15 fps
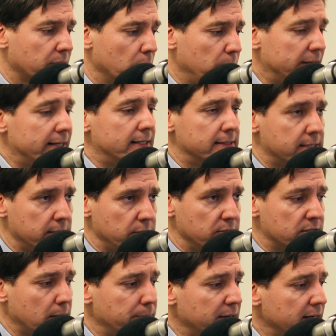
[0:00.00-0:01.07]
we needed to
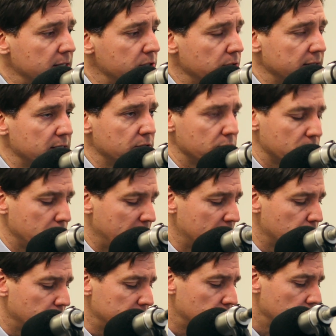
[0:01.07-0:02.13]
do something. And so this is the
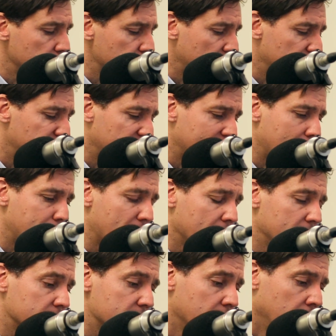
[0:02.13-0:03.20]
measure we took, trying to find that
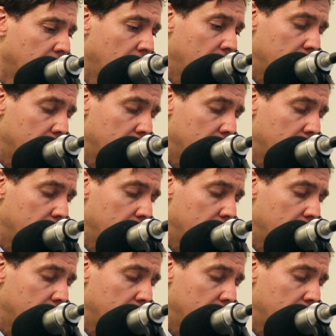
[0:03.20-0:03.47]
balance.